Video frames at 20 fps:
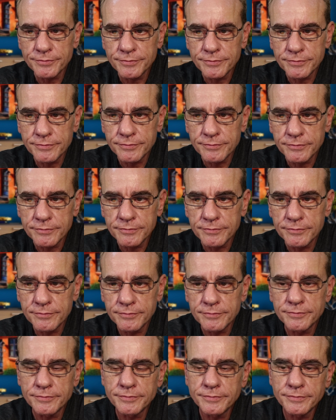
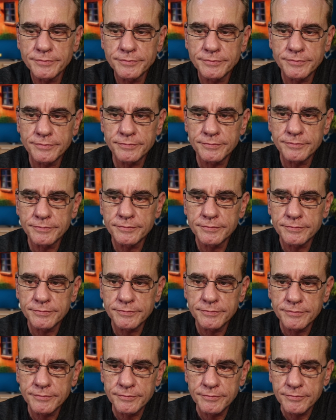
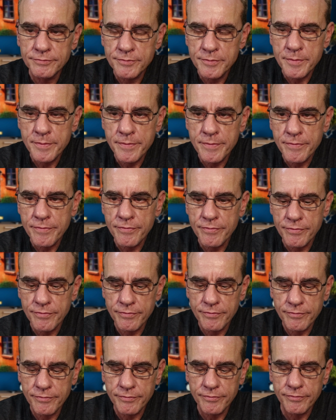
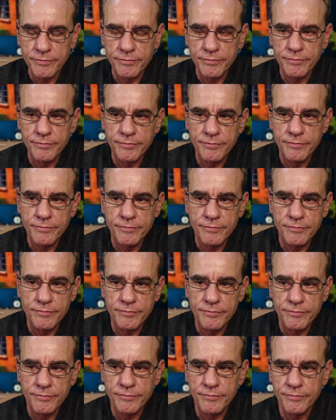
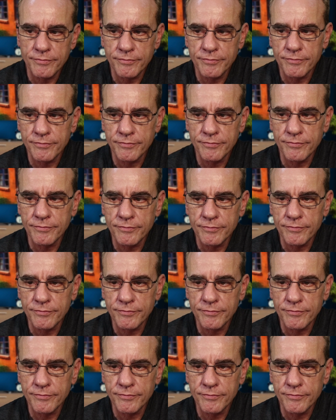Nobody speaks.